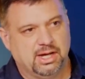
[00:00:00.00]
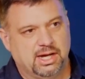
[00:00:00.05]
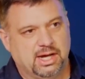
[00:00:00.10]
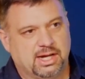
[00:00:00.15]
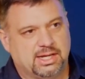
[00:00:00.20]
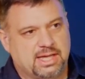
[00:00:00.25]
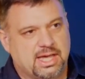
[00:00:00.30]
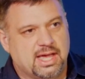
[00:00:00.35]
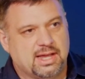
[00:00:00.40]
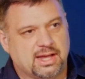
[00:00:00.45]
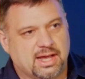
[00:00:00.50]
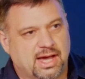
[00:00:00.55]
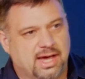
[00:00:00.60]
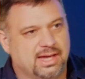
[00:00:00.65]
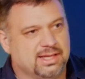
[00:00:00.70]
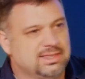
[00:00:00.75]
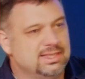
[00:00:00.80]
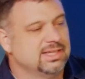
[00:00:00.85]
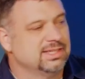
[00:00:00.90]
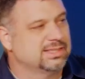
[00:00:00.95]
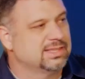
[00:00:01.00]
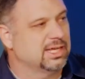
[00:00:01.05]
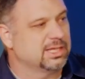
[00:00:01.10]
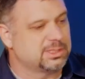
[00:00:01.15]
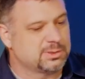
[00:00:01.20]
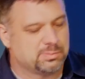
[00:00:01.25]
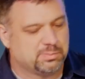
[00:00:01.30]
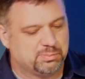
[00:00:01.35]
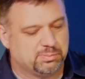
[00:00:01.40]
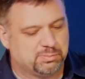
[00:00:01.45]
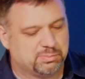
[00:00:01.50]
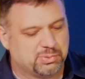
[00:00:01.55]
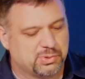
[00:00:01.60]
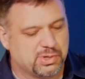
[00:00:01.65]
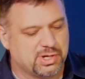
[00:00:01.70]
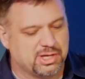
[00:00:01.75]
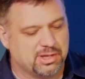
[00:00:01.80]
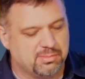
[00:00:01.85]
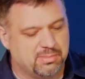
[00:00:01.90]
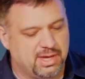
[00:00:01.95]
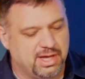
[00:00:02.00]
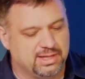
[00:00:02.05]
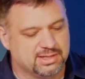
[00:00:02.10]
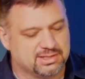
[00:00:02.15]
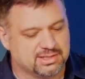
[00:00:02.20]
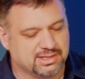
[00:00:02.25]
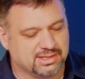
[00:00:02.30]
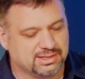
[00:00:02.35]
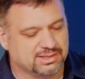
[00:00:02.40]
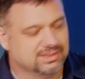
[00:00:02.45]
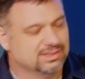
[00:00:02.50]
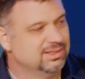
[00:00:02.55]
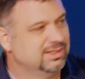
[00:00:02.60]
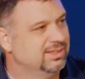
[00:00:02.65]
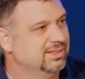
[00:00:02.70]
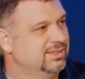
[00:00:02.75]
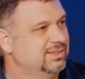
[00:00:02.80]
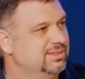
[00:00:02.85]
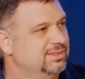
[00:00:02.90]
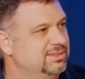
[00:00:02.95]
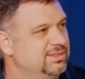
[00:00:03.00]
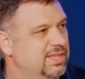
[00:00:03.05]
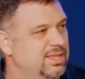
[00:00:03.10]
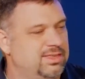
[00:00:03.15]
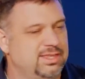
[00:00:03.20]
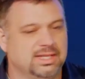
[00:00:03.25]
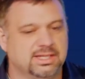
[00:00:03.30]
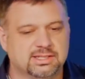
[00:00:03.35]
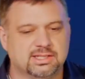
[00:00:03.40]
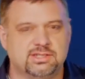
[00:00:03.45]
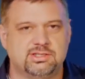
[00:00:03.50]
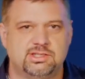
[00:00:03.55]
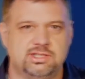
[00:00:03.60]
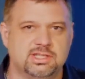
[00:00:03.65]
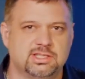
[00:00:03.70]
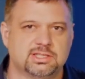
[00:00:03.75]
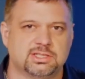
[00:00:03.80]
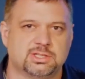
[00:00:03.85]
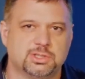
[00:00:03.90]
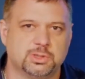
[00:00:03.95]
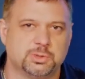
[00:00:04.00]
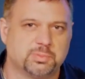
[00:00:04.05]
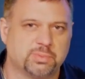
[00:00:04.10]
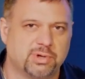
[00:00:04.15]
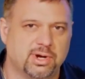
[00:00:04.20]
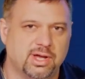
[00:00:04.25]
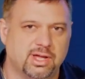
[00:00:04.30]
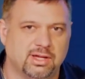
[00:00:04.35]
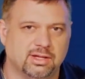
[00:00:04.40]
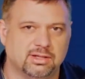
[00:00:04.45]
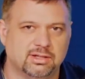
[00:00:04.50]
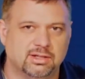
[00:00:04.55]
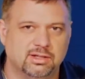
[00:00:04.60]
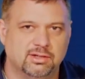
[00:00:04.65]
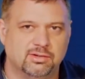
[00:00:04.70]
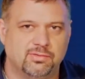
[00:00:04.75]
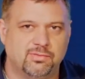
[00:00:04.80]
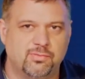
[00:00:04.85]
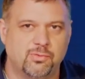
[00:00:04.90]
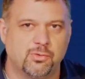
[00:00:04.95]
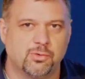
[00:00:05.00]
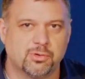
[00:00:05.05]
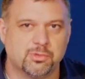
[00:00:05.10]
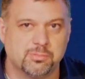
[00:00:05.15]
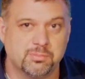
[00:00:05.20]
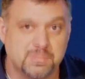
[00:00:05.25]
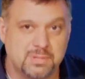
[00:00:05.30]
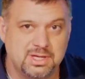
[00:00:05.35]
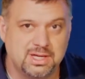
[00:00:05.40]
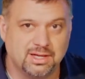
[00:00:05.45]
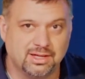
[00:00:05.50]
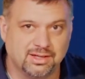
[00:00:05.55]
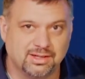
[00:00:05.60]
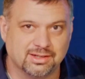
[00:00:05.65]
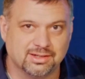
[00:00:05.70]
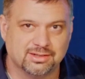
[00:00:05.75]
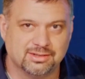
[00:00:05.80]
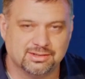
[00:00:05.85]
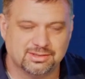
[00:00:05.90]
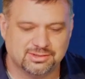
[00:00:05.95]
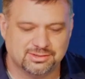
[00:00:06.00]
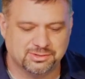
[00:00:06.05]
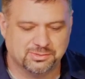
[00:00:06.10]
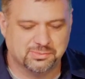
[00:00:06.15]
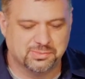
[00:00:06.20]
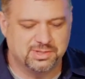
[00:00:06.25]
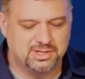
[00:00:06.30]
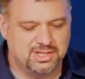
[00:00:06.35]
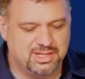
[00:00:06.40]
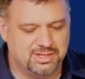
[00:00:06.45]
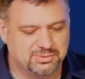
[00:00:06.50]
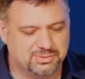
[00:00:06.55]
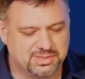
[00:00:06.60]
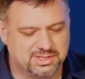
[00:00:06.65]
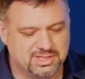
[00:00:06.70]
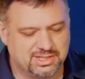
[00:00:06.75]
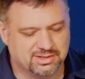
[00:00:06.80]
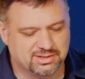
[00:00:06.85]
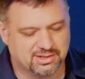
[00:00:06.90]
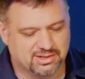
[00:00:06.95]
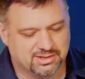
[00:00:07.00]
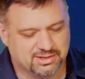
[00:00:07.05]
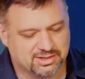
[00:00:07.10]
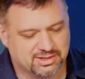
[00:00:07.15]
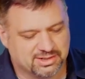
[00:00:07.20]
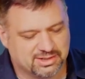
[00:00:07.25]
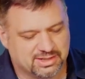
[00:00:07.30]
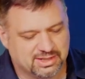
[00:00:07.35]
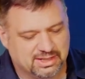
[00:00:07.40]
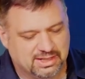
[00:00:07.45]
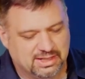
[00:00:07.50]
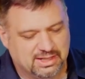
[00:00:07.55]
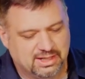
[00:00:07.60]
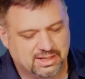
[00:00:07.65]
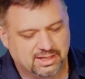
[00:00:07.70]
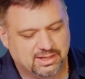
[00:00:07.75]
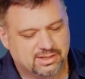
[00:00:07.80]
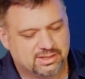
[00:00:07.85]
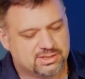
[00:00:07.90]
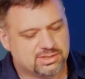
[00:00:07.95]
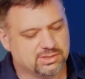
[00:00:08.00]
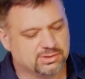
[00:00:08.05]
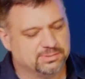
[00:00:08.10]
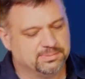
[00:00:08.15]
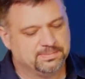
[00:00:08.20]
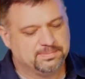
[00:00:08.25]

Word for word: Again, I think that's pretty amazing mm -hmm. to think that Jesus is praying for me when he was here on earth. So